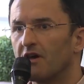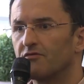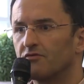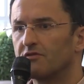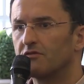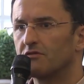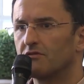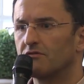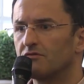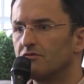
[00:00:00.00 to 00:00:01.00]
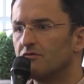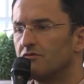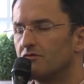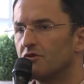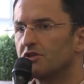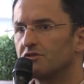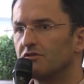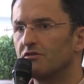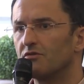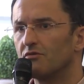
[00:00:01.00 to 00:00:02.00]
have to, to
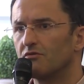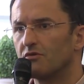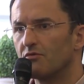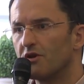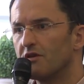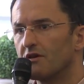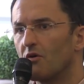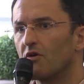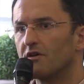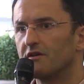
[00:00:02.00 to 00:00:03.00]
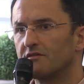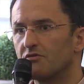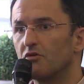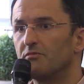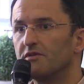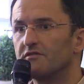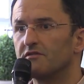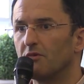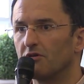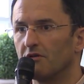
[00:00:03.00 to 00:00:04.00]
question the, the way they organize their own
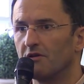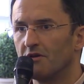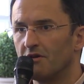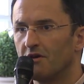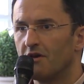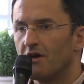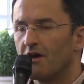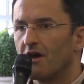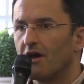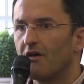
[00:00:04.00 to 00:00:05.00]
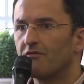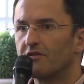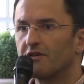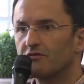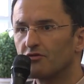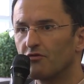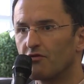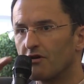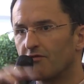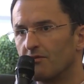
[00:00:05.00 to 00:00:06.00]
business model? Everything so
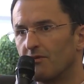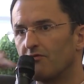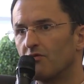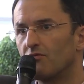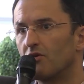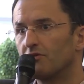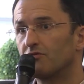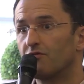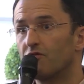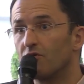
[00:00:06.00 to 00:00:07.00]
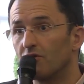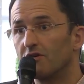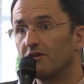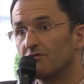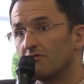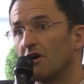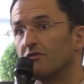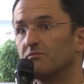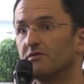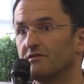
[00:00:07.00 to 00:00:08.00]
far from level one to four is
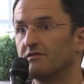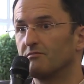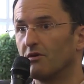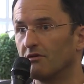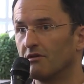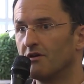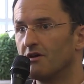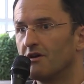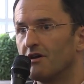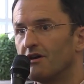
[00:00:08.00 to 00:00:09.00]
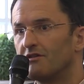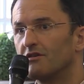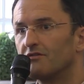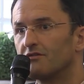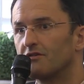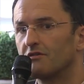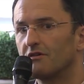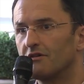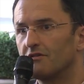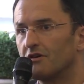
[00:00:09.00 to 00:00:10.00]
around the business model. Yep. It, doesn't,
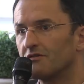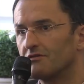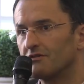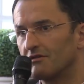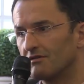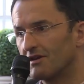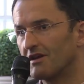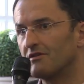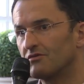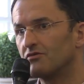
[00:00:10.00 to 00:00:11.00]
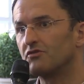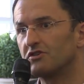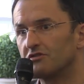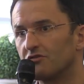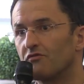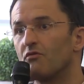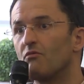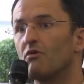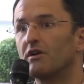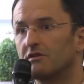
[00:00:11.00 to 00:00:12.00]
it doesn't get into the gist of
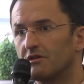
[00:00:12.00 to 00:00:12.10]
what